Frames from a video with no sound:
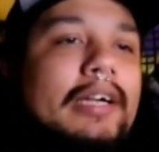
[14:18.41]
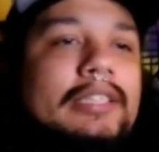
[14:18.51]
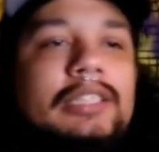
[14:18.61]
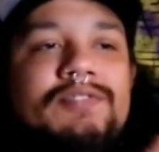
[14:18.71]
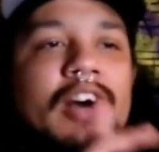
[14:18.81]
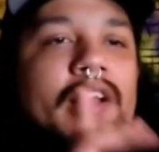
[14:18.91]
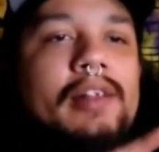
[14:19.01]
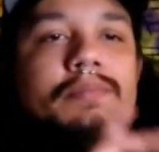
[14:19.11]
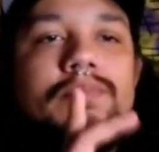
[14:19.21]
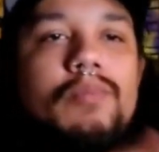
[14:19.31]
He's
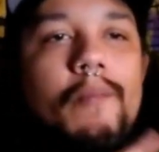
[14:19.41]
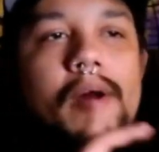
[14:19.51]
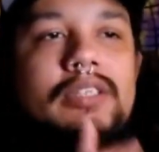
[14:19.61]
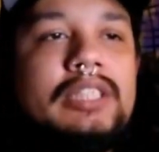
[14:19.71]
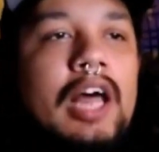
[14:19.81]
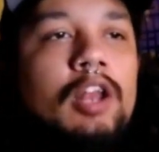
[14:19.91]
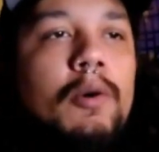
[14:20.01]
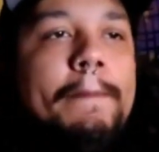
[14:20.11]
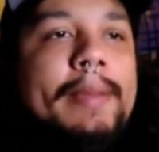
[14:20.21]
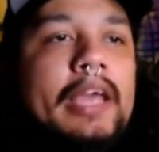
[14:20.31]
fucking, he's got a
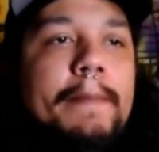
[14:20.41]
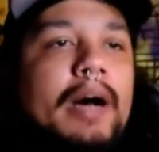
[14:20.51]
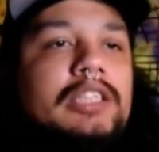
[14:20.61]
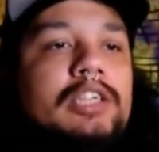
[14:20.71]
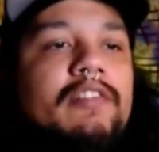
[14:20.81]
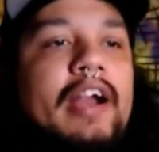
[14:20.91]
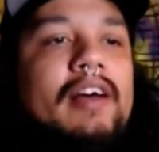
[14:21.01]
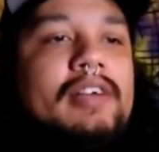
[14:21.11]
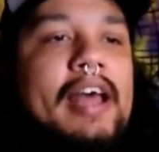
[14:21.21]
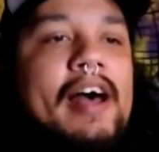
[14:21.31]
little bee buzzing
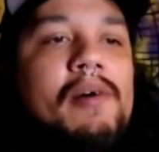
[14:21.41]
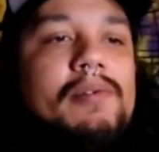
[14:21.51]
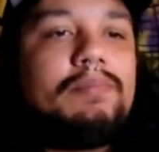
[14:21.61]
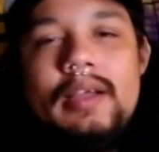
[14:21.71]
around now.